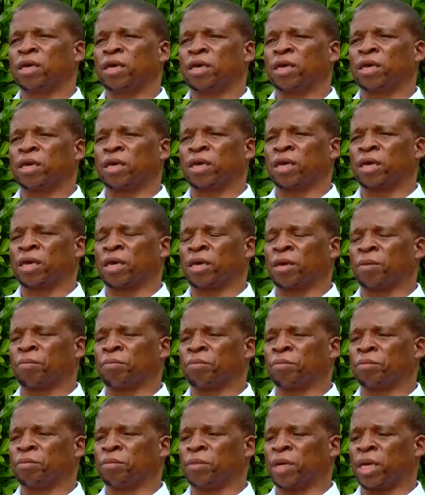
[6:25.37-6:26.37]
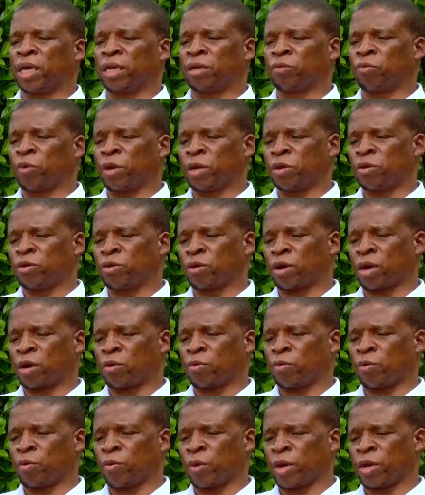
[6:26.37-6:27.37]
And when you
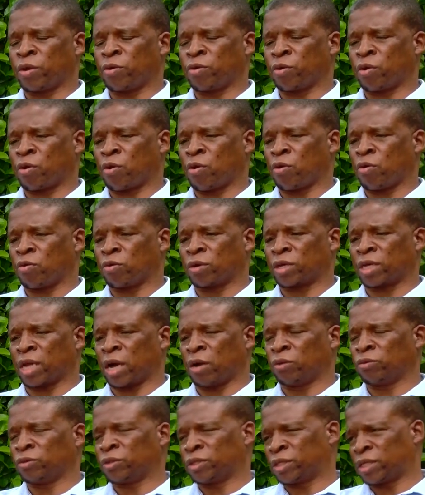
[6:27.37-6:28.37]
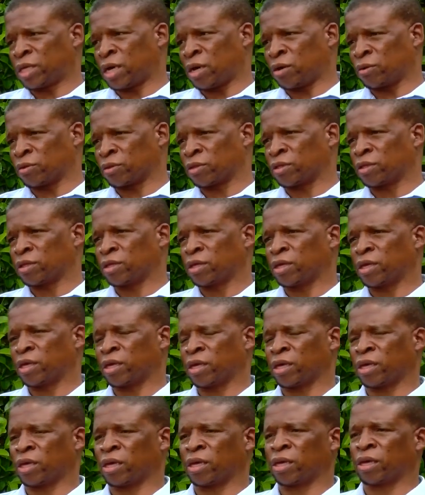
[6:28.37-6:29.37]
go down south,
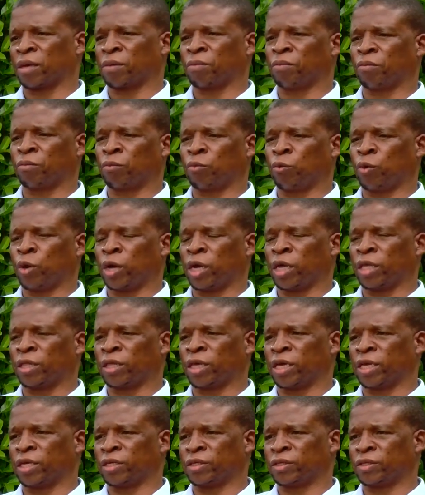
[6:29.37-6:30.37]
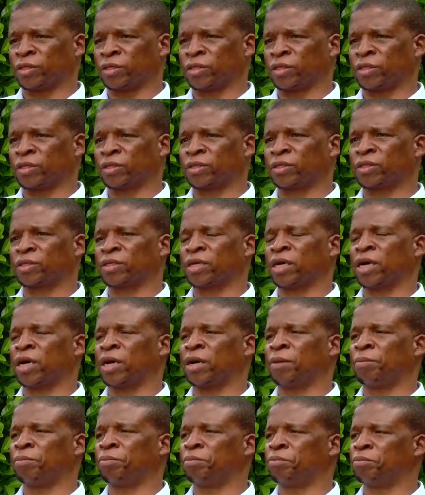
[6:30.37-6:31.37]
where there is this
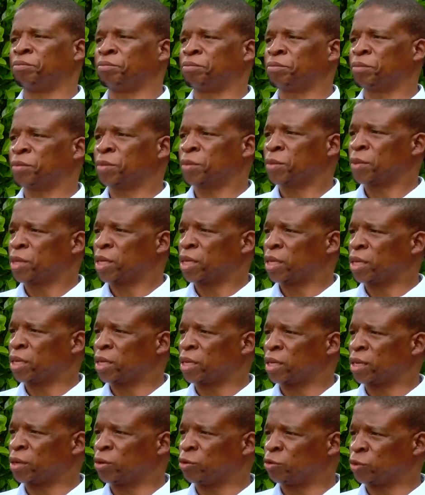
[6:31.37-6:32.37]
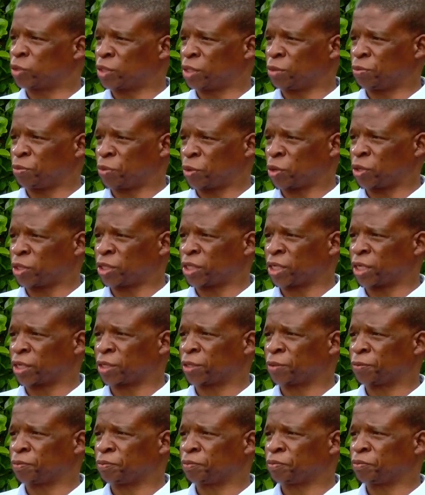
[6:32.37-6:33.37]
Lucy
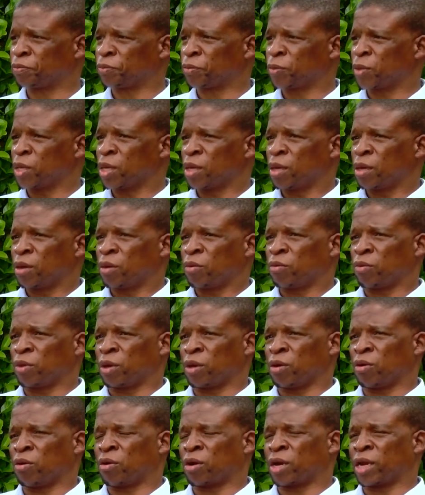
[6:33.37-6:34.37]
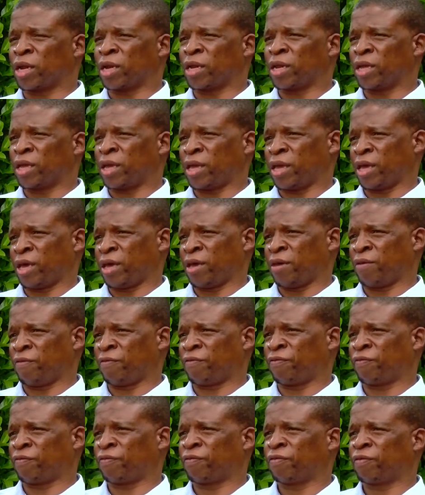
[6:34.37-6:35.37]
project, we already
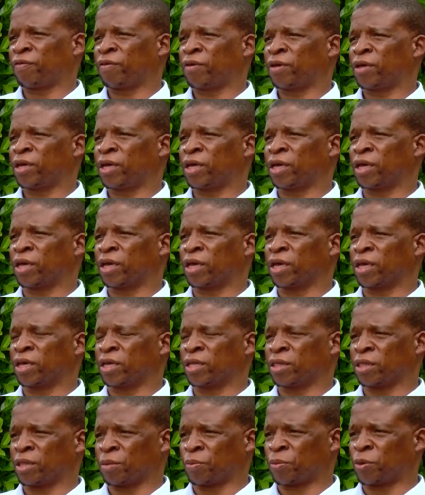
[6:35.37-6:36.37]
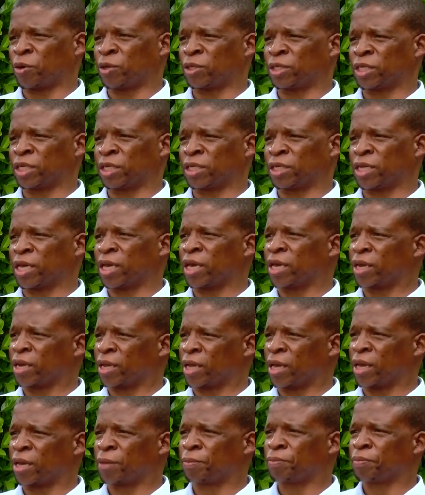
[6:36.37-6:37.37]
have in the project
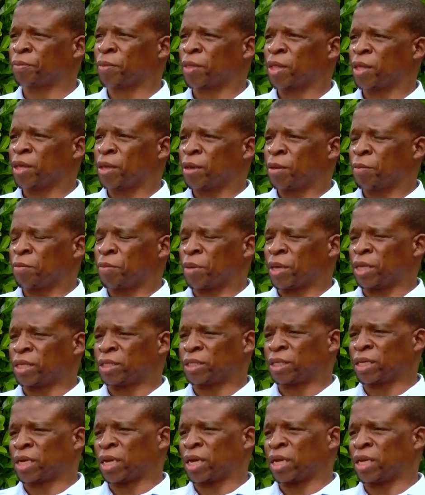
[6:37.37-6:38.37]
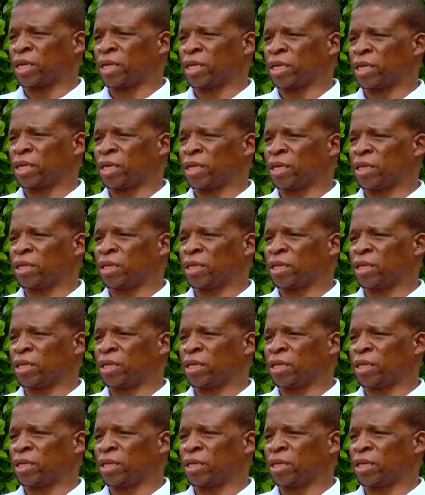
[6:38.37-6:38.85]
area basically